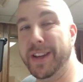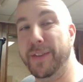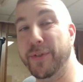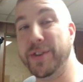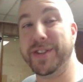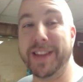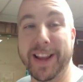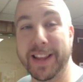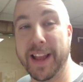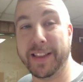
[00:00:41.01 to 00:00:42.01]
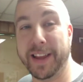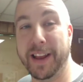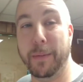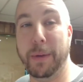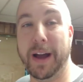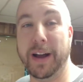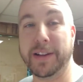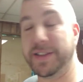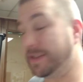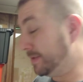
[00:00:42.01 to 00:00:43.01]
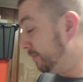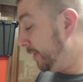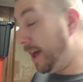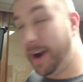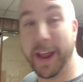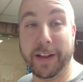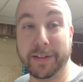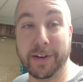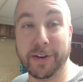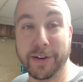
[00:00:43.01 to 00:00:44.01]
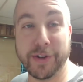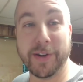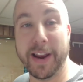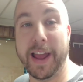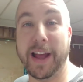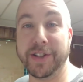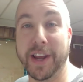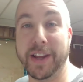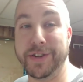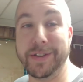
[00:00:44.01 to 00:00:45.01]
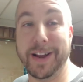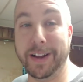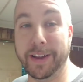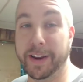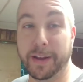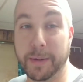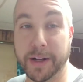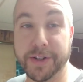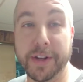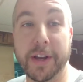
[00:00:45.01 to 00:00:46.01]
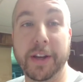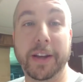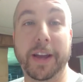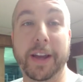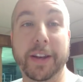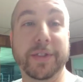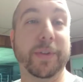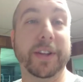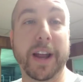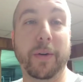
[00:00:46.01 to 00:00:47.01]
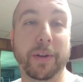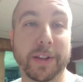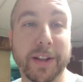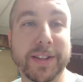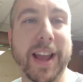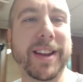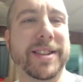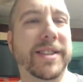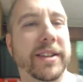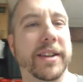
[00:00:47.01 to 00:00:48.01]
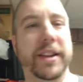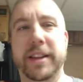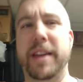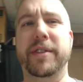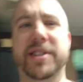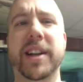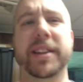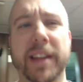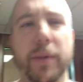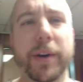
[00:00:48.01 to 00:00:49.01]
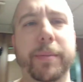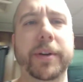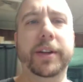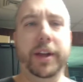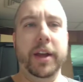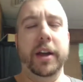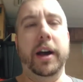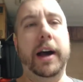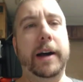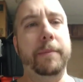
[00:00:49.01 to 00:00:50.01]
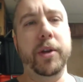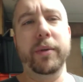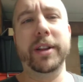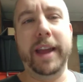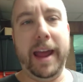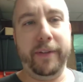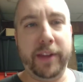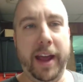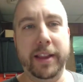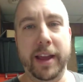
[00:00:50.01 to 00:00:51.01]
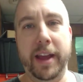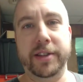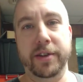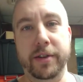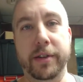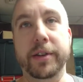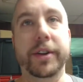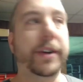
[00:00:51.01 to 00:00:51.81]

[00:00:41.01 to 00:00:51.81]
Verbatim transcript: If you just take that thing out of the box without an egg turner and try to hatch eggs, you're not going to get much. And it's really not worth it. It's kind of silly that they even sell it that way, but um, you really have to add the egg turner.